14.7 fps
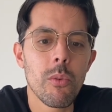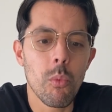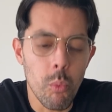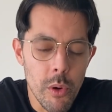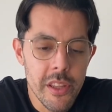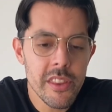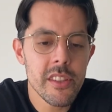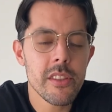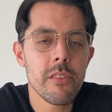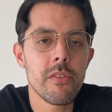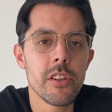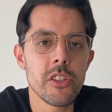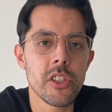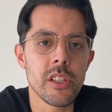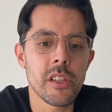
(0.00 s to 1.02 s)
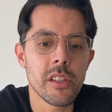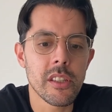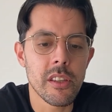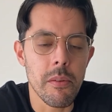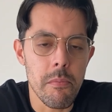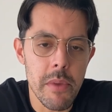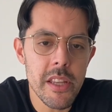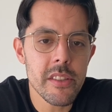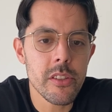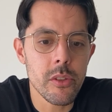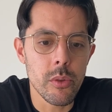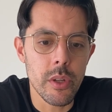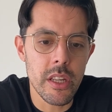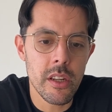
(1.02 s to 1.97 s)
Win the division, commit
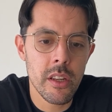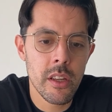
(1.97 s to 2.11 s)
to it,